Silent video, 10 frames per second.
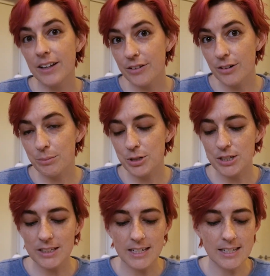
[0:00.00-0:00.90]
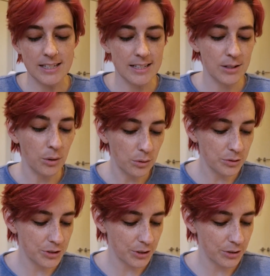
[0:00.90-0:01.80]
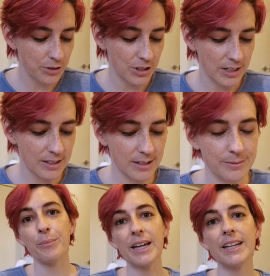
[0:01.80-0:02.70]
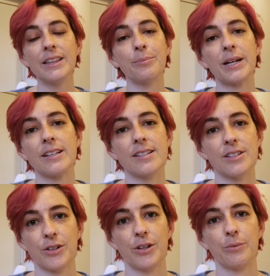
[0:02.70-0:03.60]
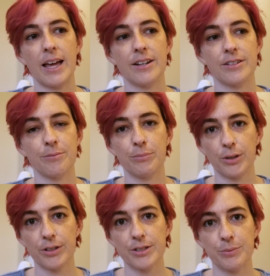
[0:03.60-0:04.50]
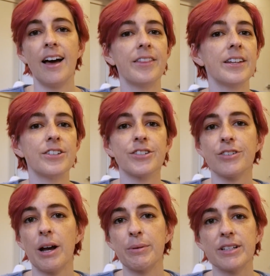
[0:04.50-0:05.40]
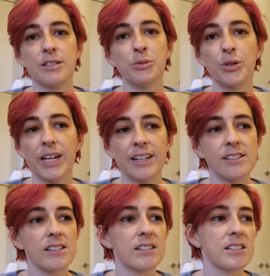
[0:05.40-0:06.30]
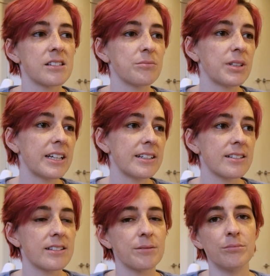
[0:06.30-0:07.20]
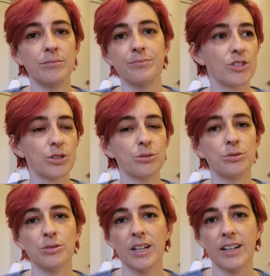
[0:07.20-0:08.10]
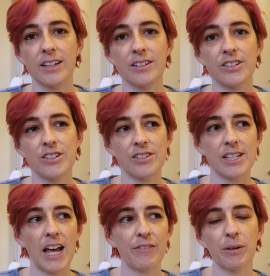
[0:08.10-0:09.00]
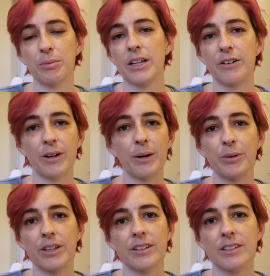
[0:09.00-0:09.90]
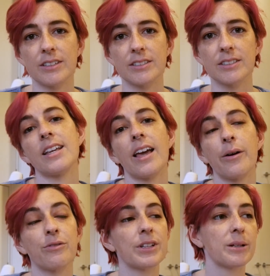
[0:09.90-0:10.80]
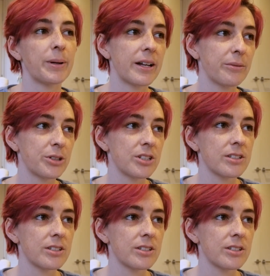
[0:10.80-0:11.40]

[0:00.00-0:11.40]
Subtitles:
other option is also just making the base skirt and bodice, and then just grabbing some organza, some lace, some tulle, and just having a play around with it and seeing how I feel about it, which